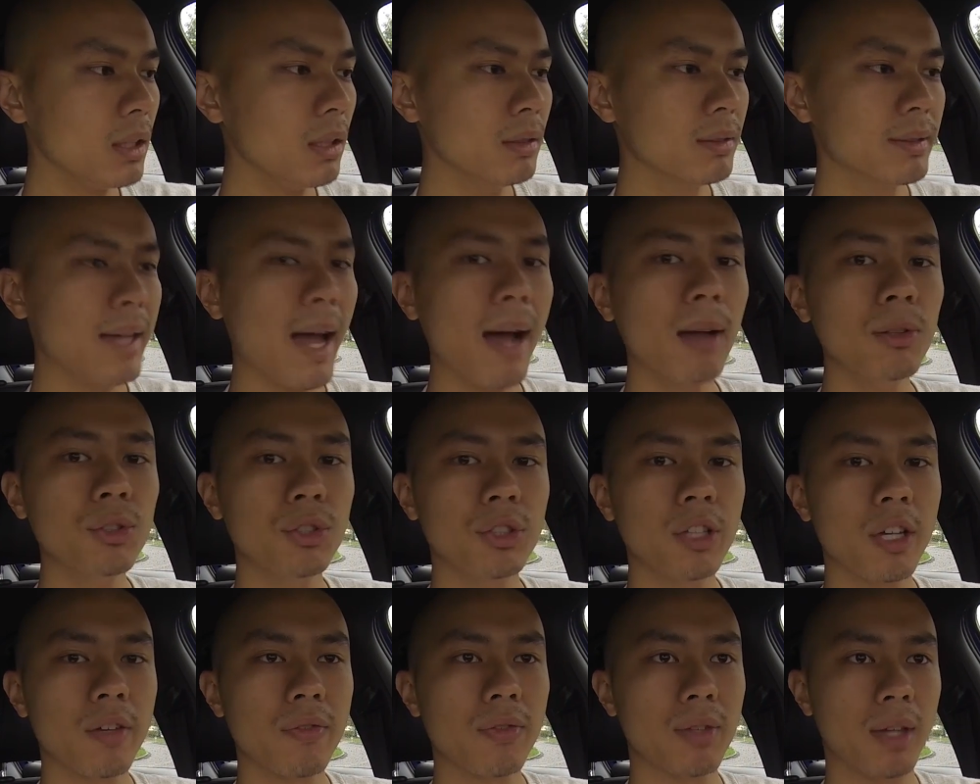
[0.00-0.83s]

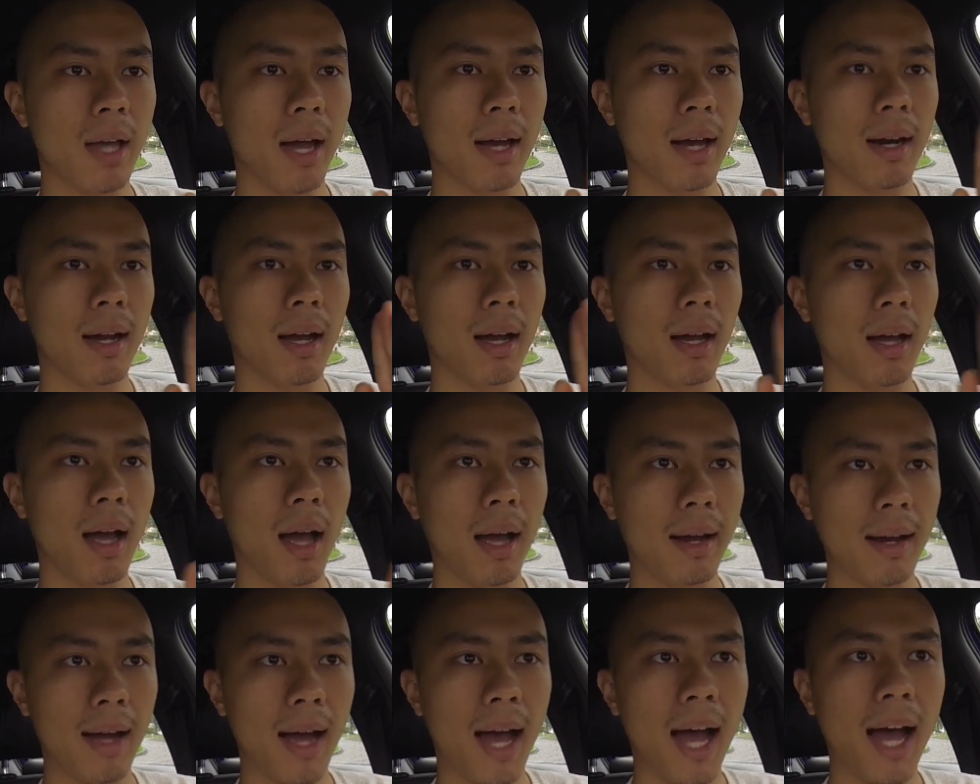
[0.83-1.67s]
downshifts
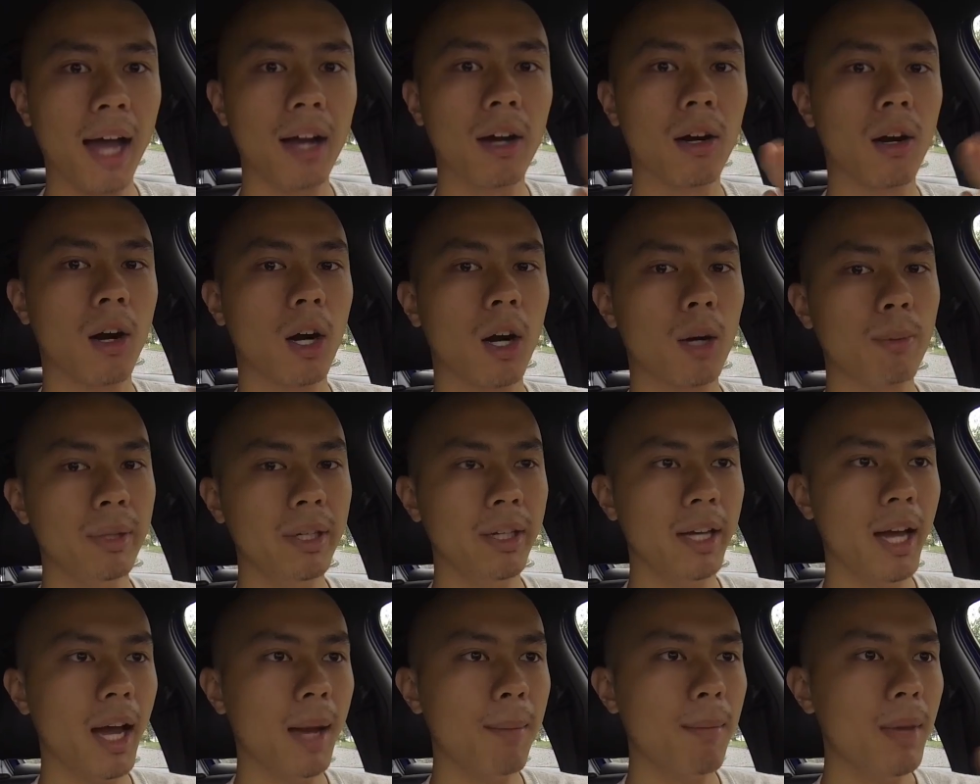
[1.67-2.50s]
at a higher
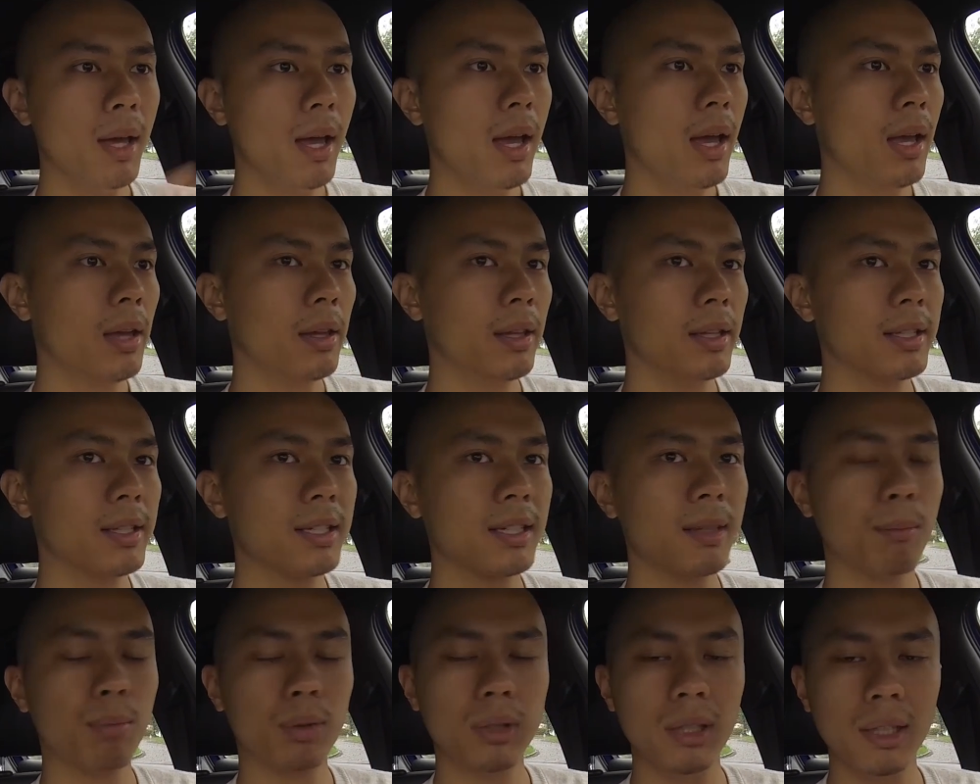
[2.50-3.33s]
RPM, it's
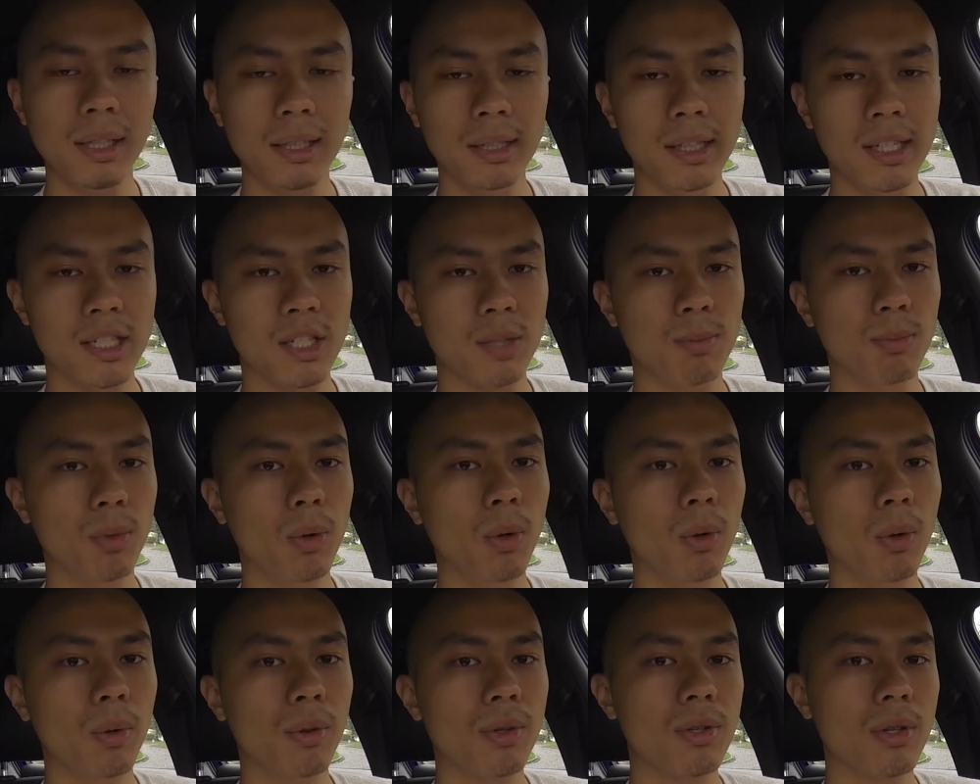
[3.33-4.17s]
completely
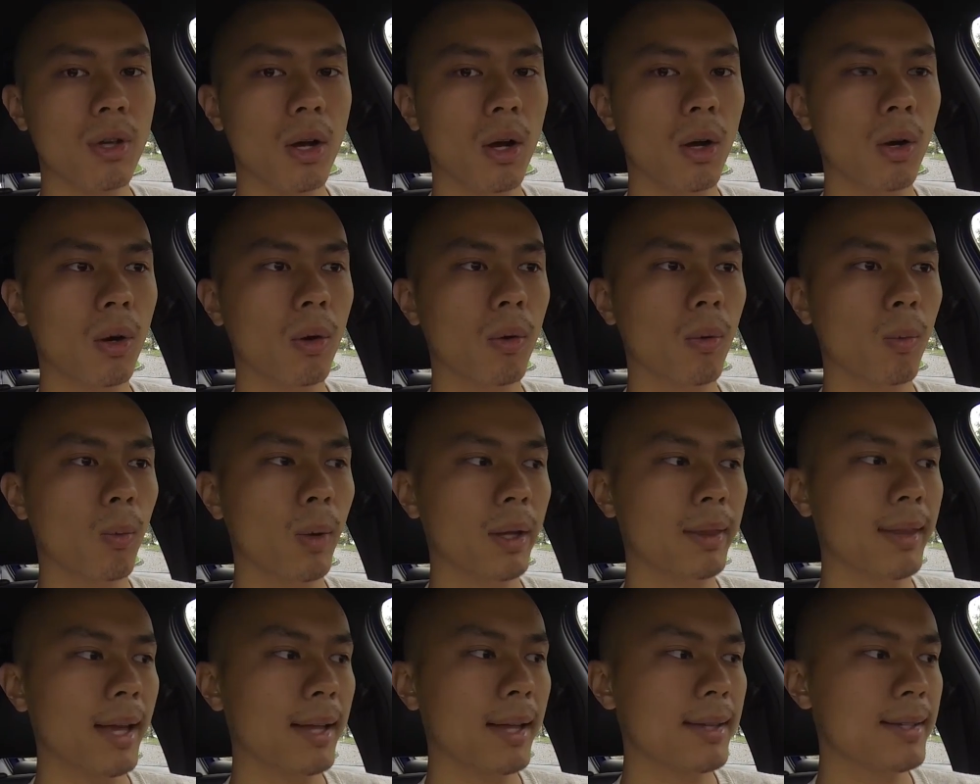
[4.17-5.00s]
smooth. So
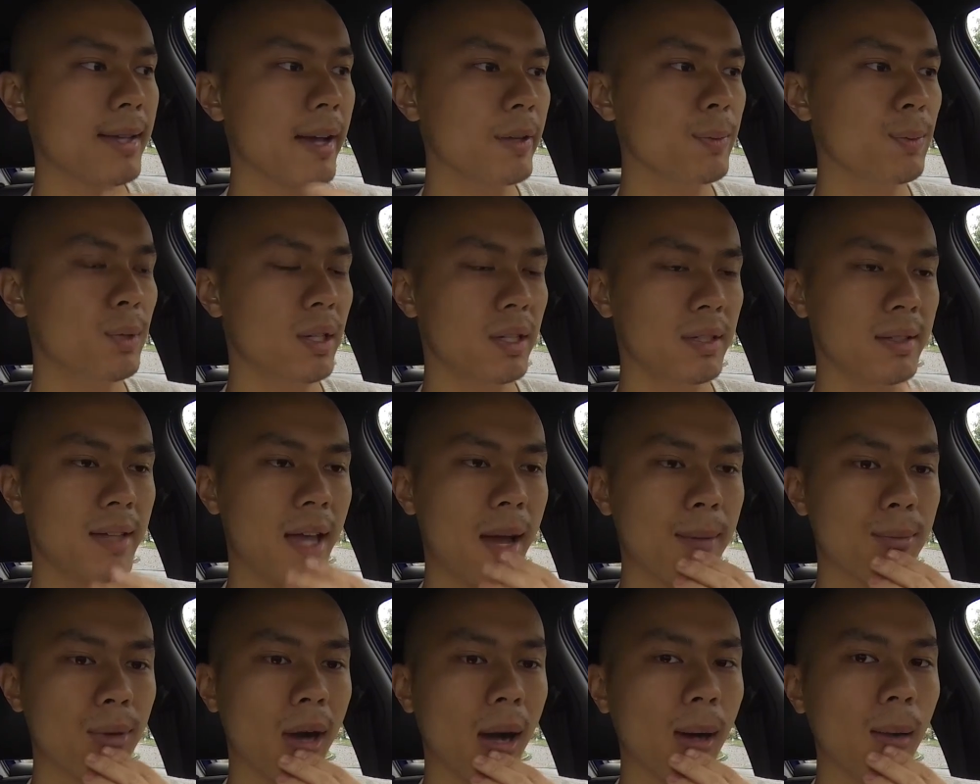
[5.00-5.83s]
what that tells me is
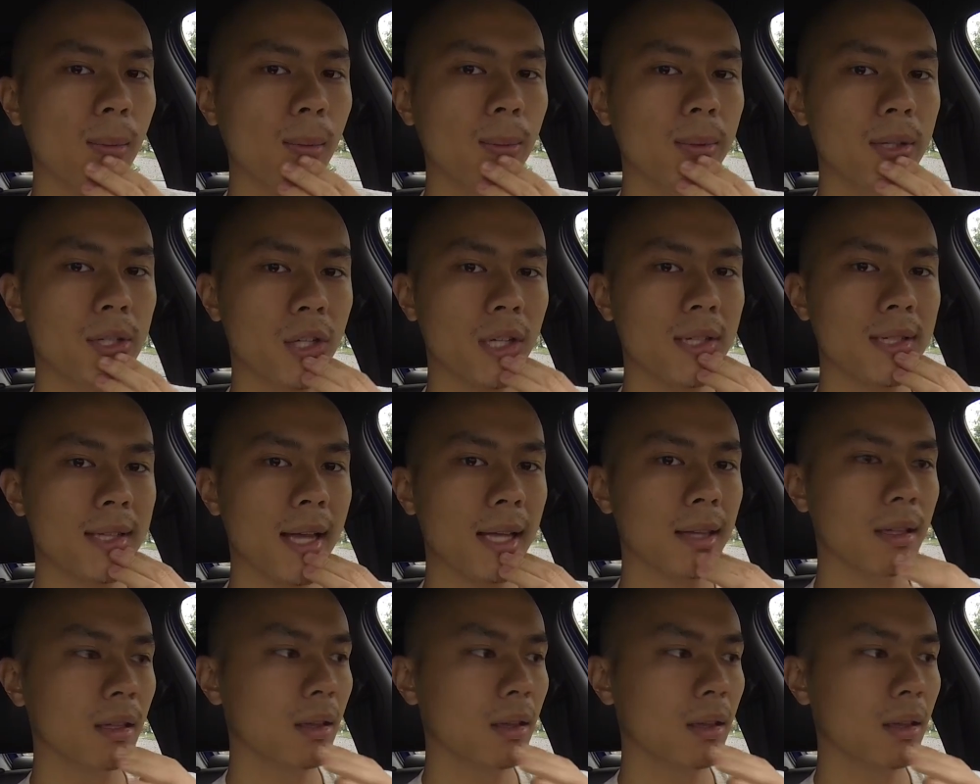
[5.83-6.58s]
that probably just at the